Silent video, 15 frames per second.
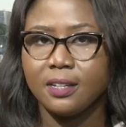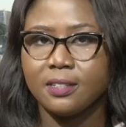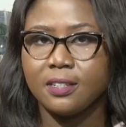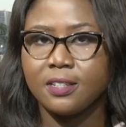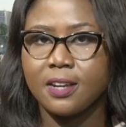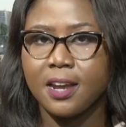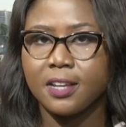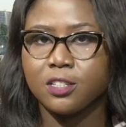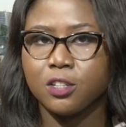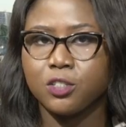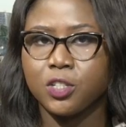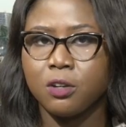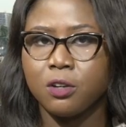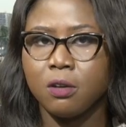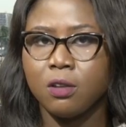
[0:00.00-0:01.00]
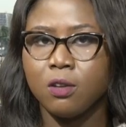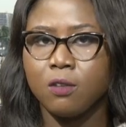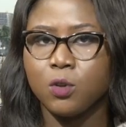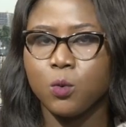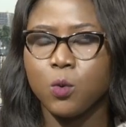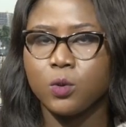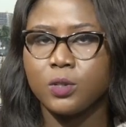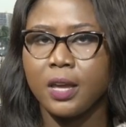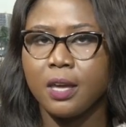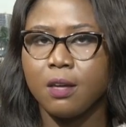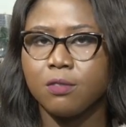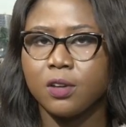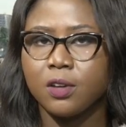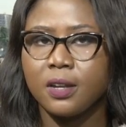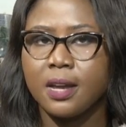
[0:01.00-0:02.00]
The Director General of the World
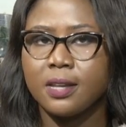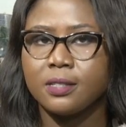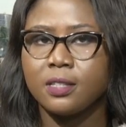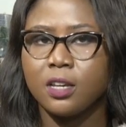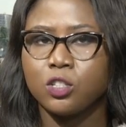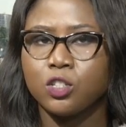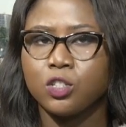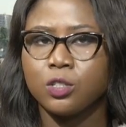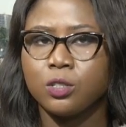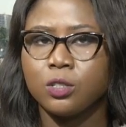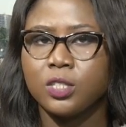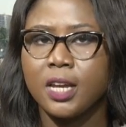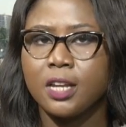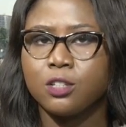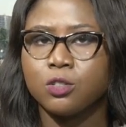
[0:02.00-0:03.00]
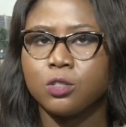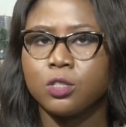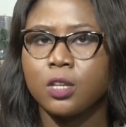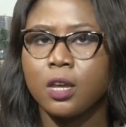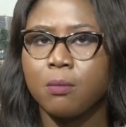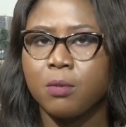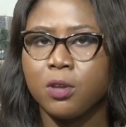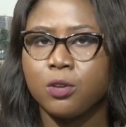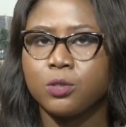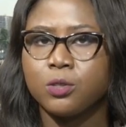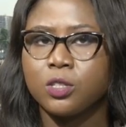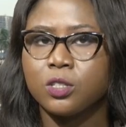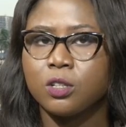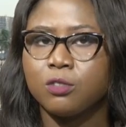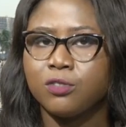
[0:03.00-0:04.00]
Health Organization, Tedros Ghebreyesus, on